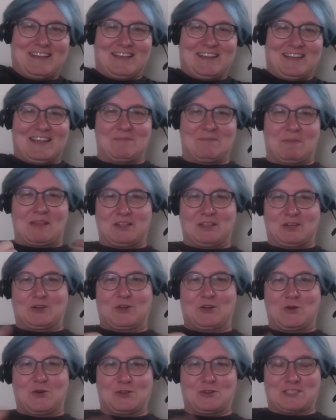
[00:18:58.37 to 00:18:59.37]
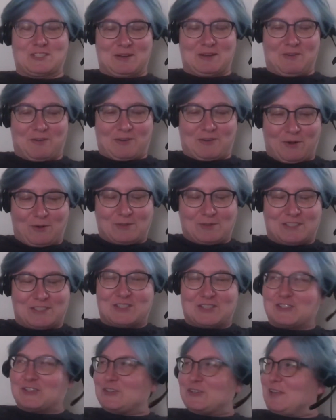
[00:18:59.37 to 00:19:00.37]
in my little Google Server Code
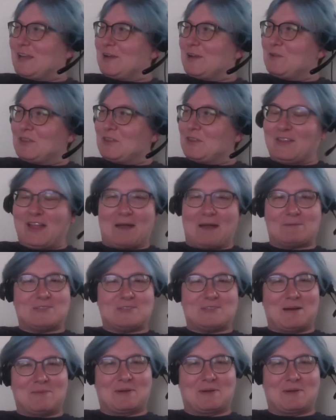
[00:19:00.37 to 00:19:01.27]
t-shirt, with a laptop